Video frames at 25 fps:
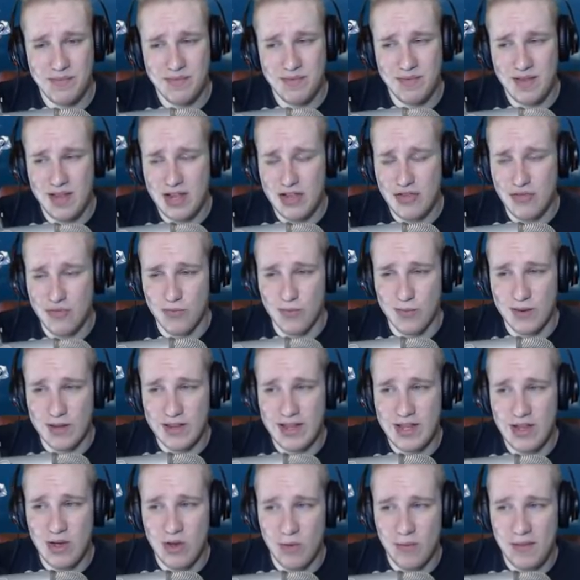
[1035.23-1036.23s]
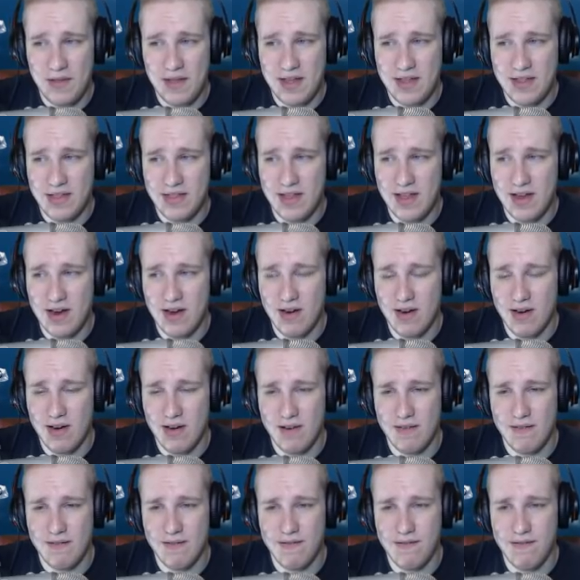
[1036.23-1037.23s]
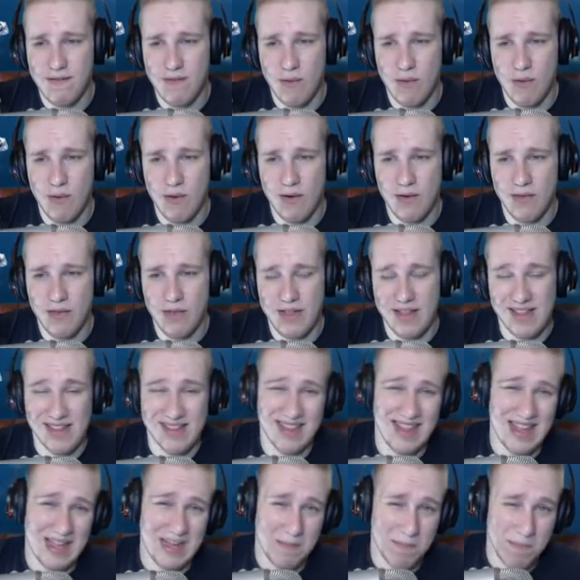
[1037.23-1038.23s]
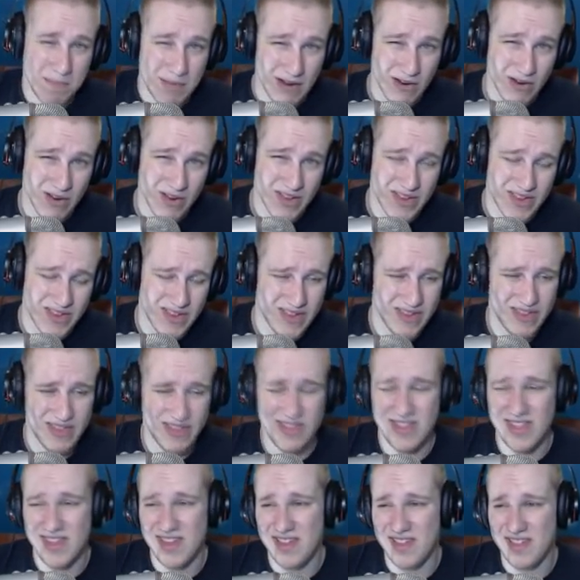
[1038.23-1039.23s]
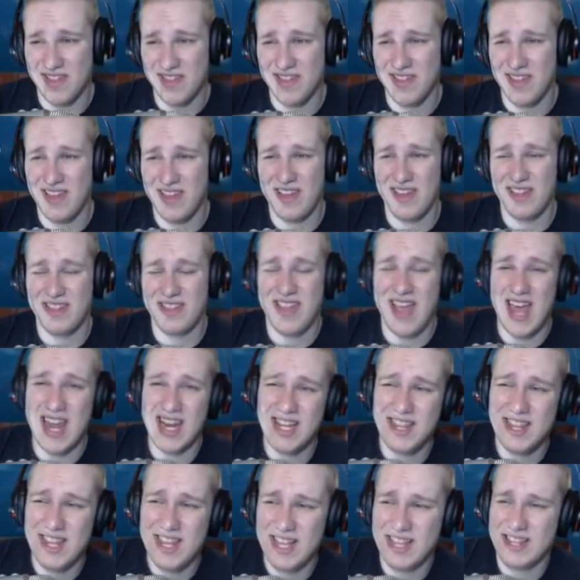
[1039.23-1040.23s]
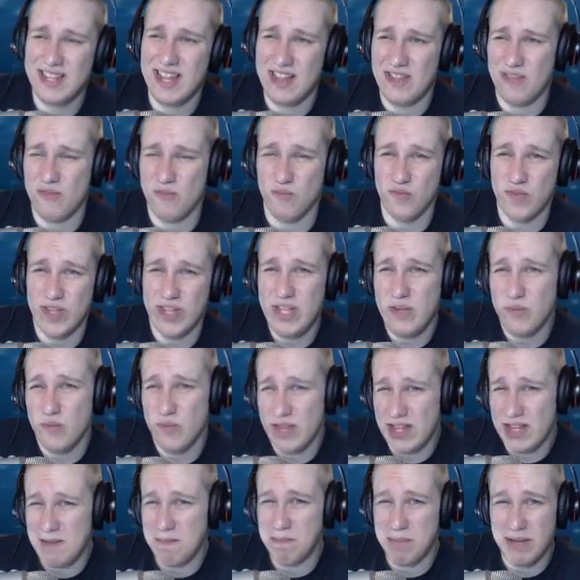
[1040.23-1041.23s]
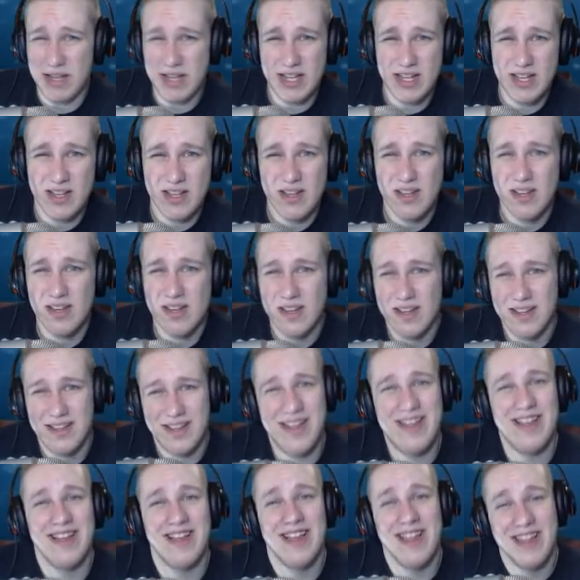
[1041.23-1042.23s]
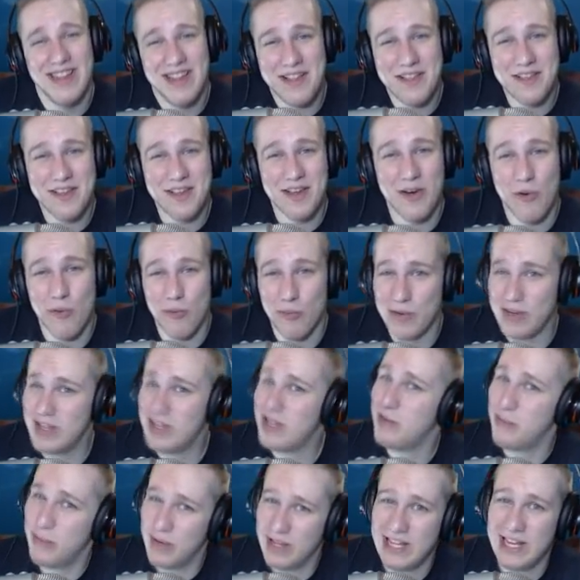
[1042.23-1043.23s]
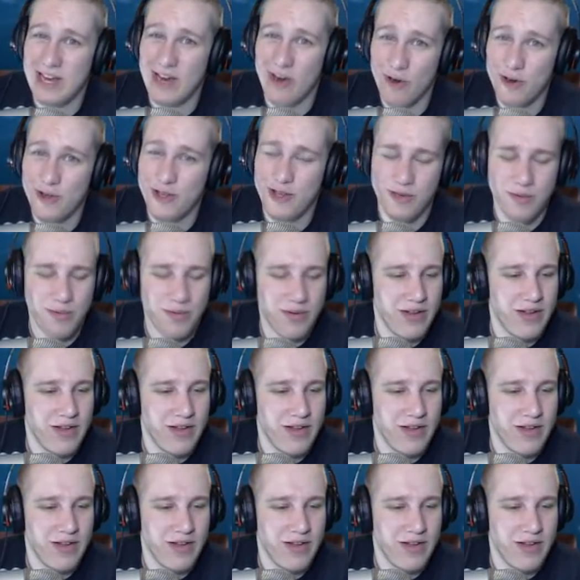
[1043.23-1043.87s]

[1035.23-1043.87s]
it's really only in there for things like Beerus, things like anything that's really, really big, that's going to really, really hurt you,